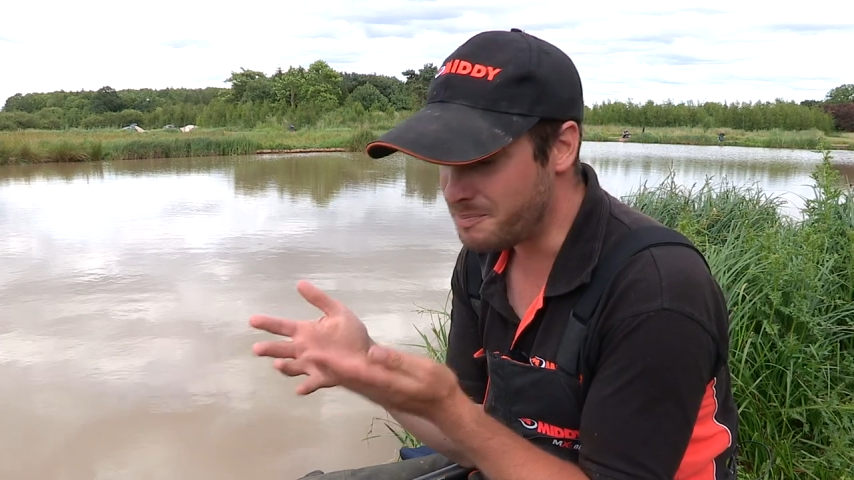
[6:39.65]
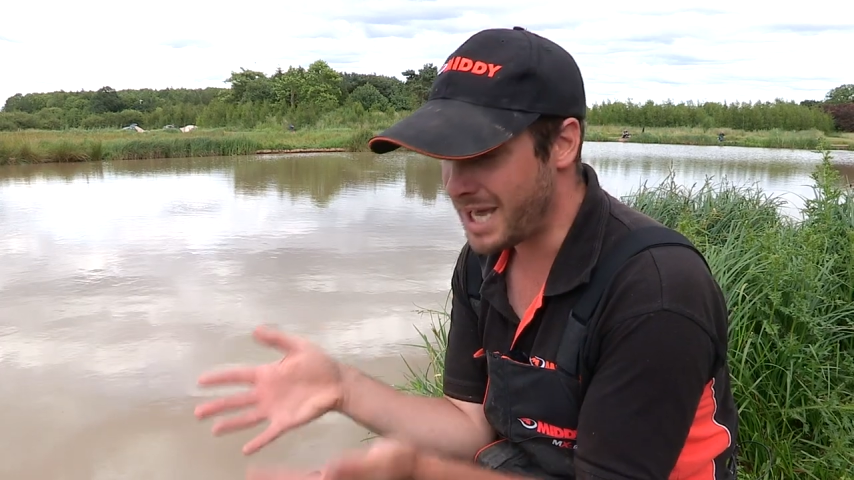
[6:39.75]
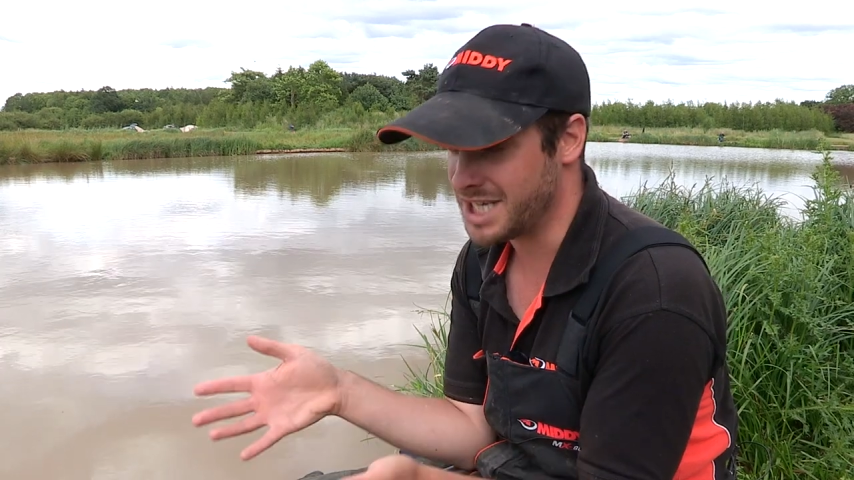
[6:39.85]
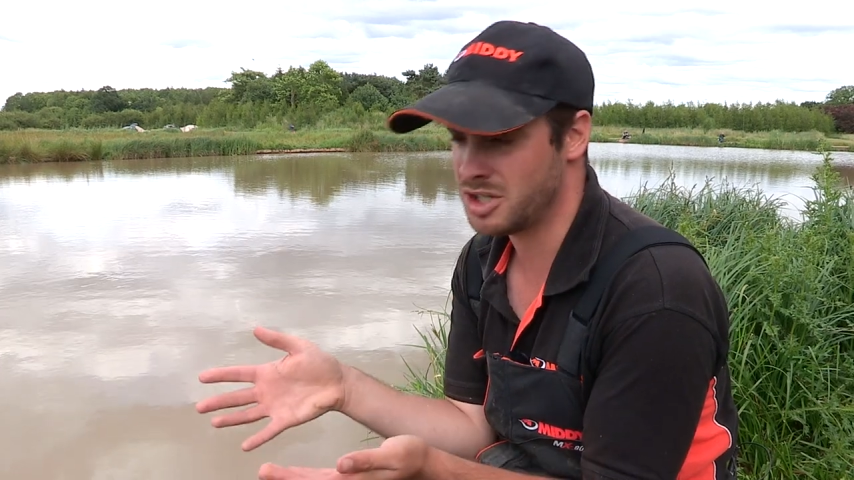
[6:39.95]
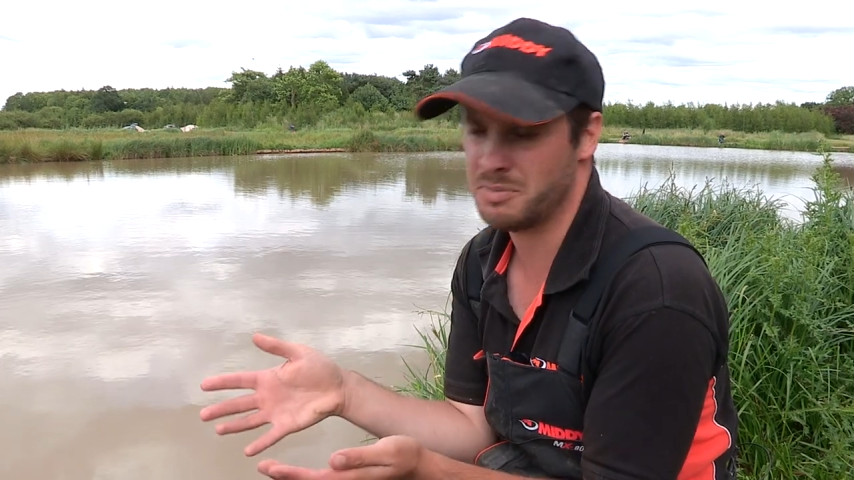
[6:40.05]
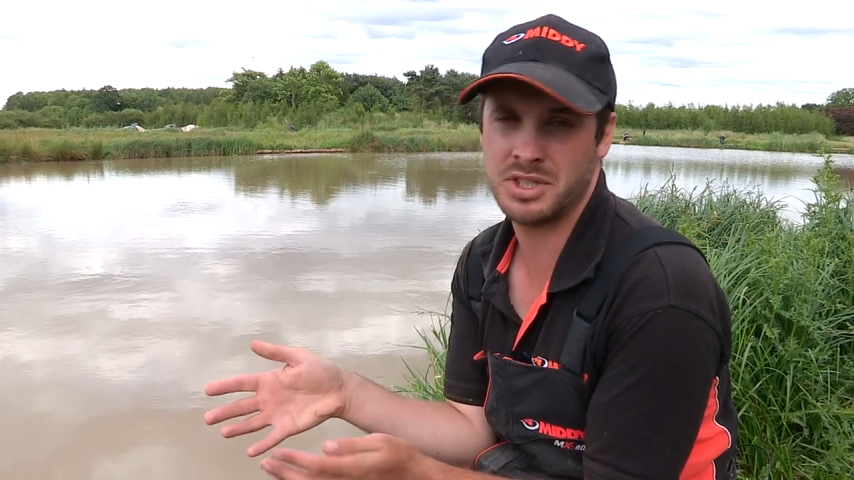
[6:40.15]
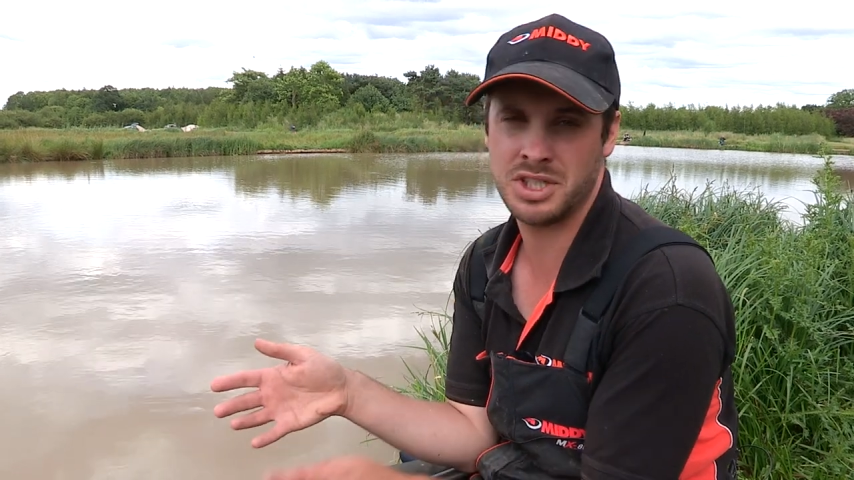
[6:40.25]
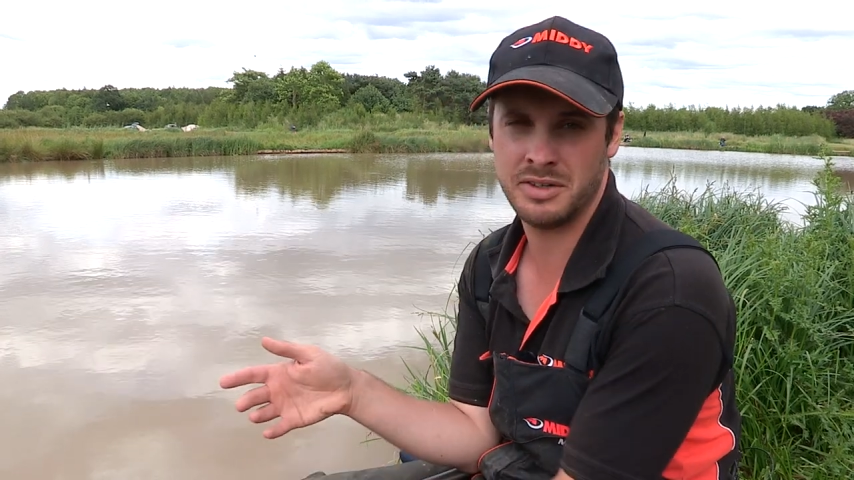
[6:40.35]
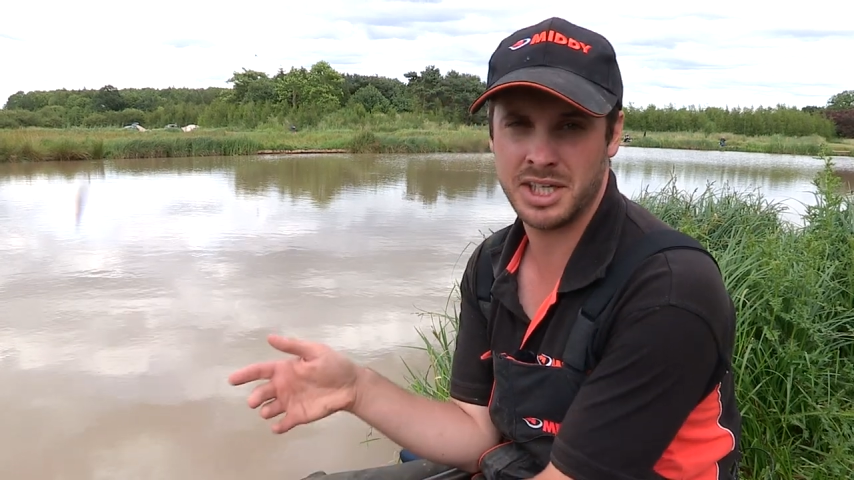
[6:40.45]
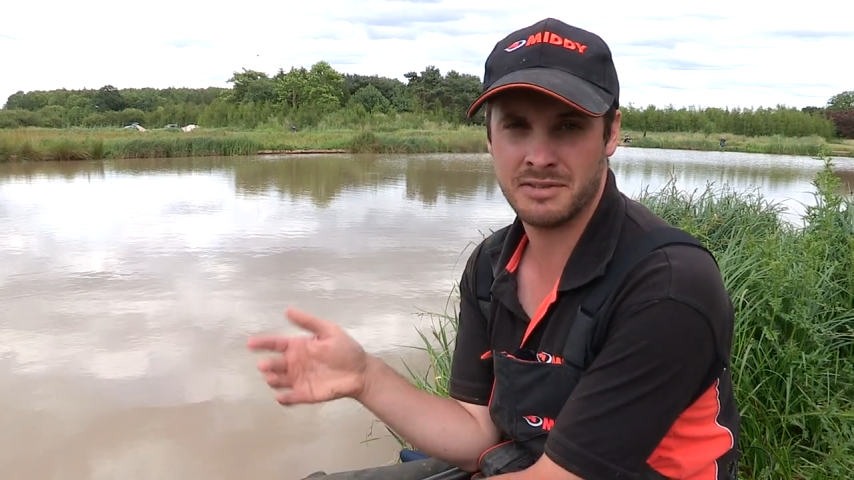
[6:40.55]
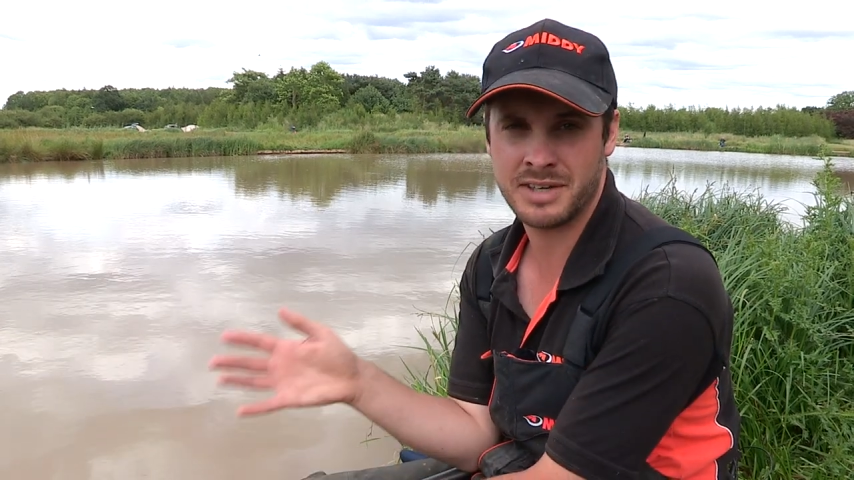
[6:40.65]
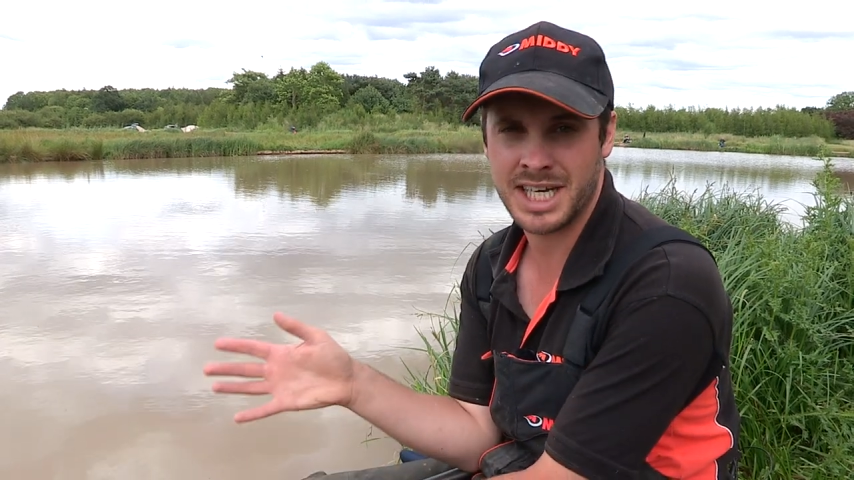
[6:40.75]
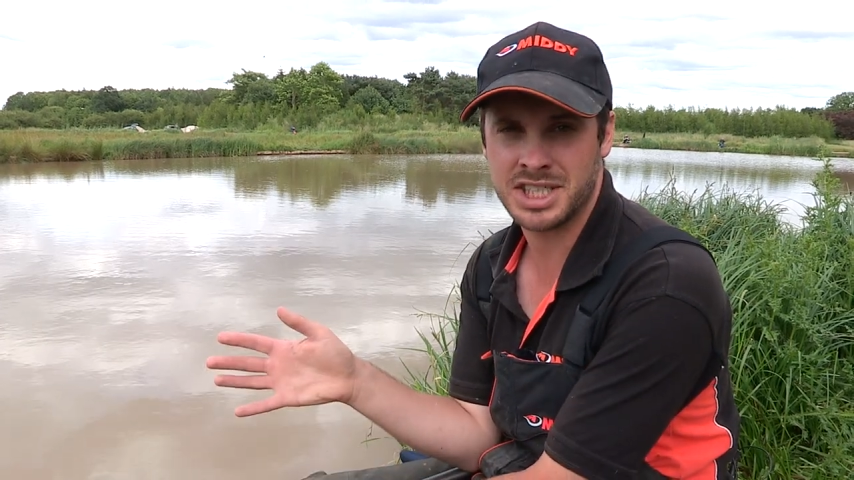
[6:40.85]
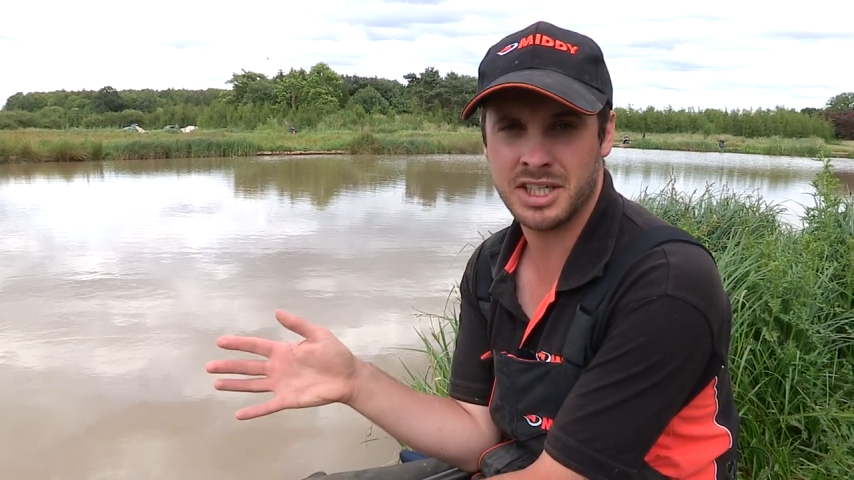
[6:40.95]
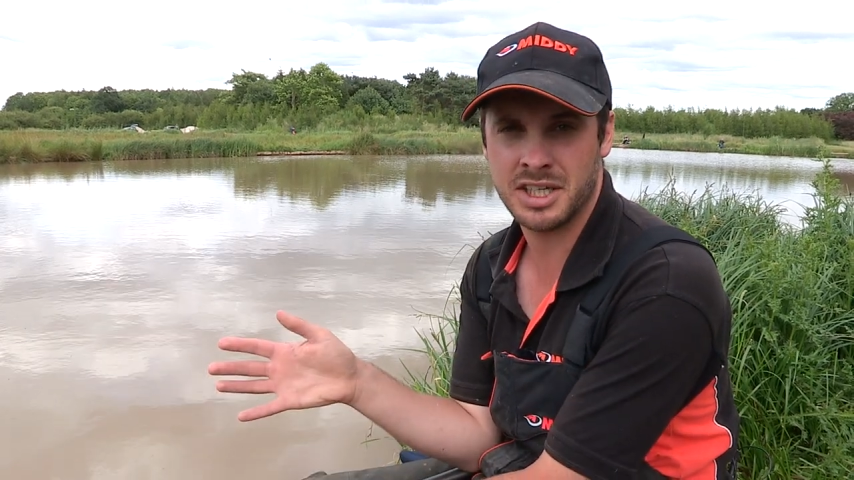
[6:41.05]
best opportunity of
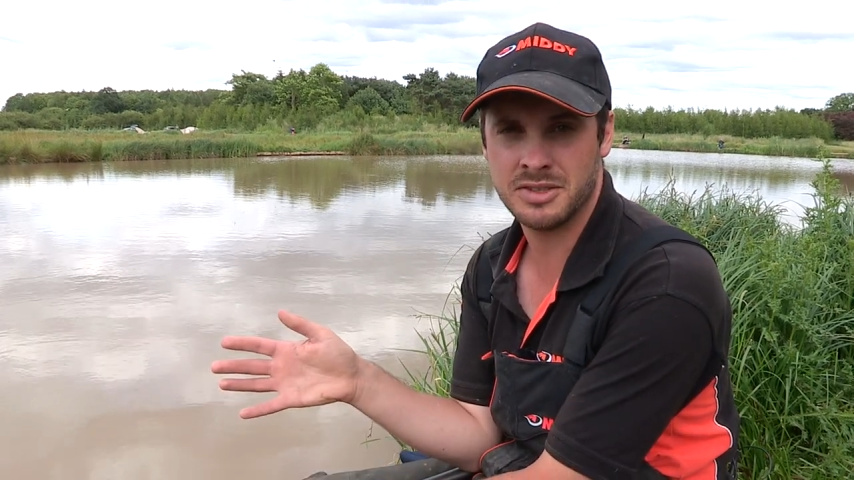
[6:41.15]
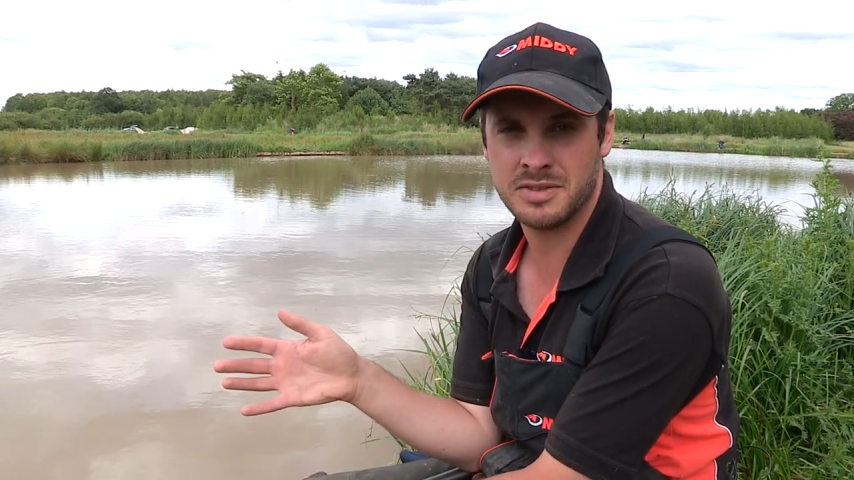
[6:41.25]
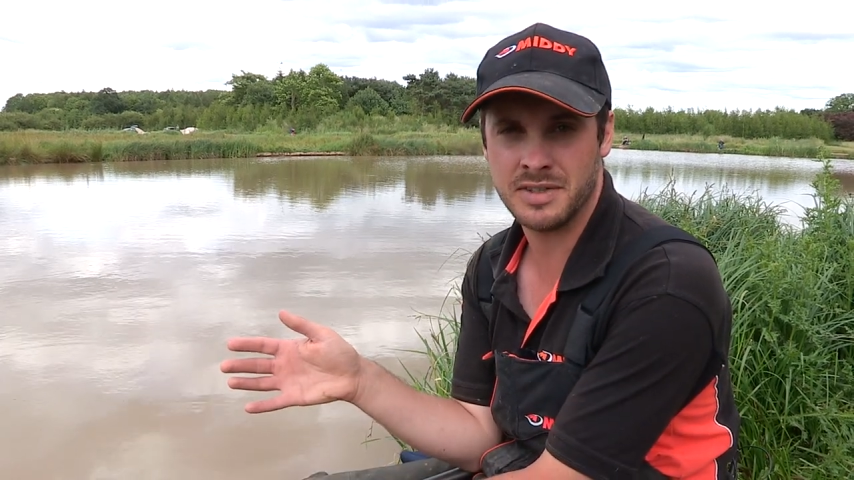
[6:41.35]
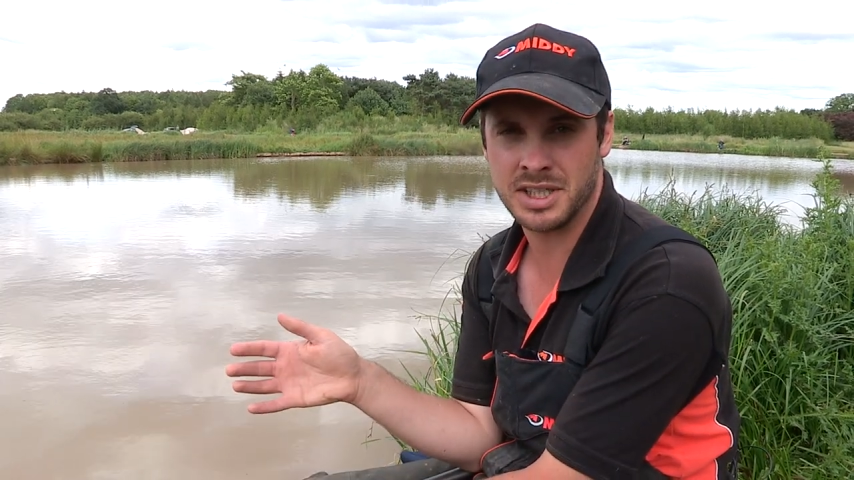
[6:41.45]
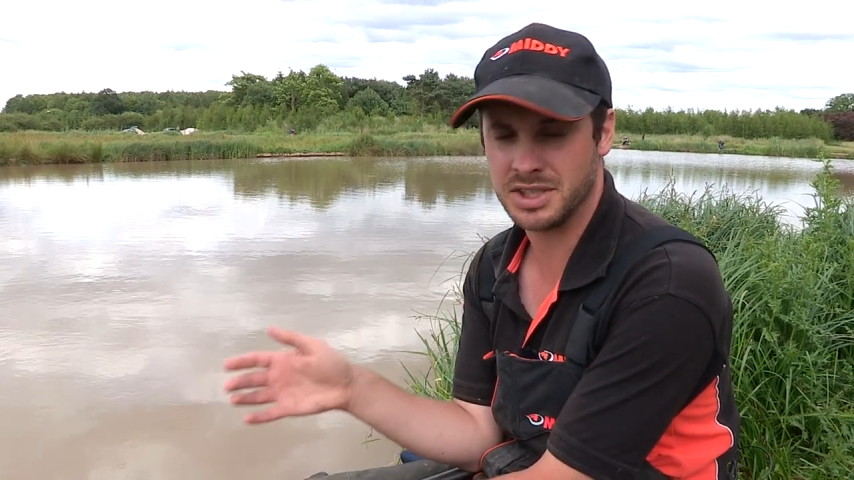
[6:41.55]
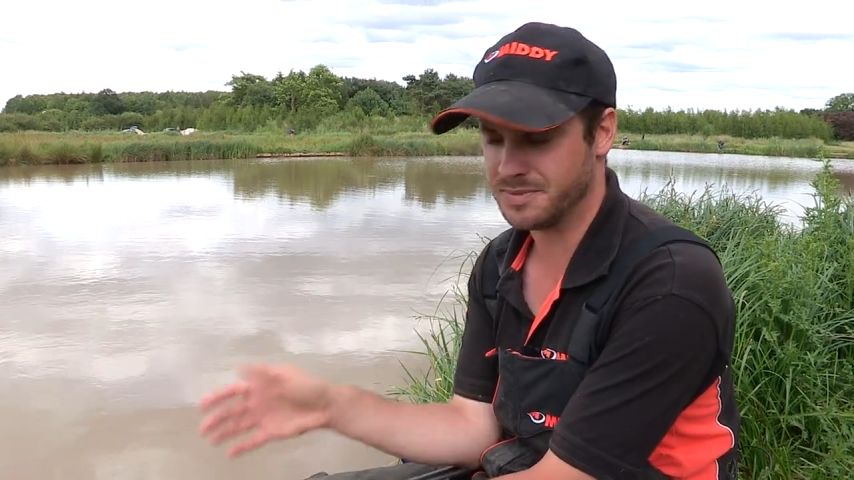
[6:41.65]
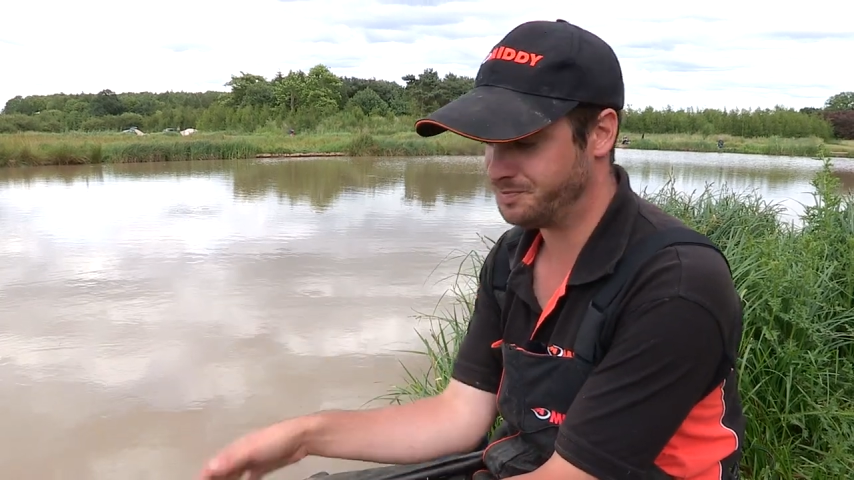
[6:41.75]
catching those fish.